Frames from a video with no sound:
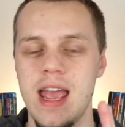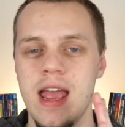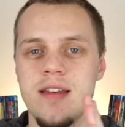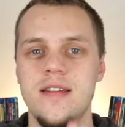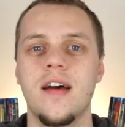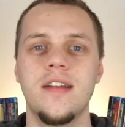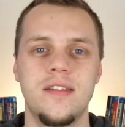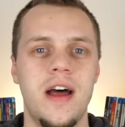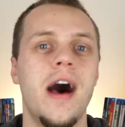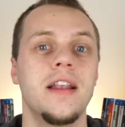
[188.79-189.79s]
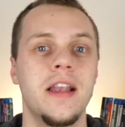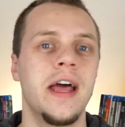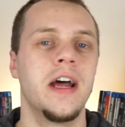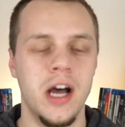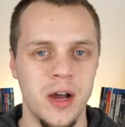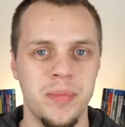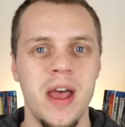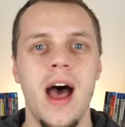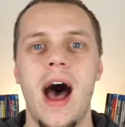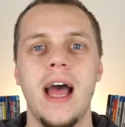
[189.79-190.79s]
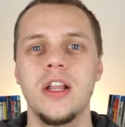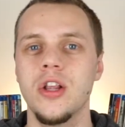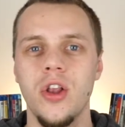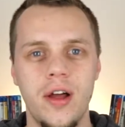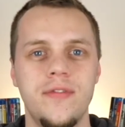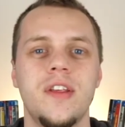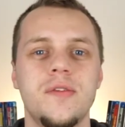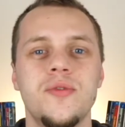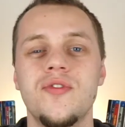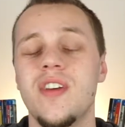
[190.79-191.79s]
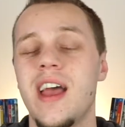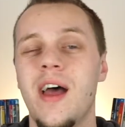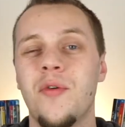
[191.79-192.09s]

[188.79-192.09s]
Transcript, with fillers: it does not let up. I love this movie. I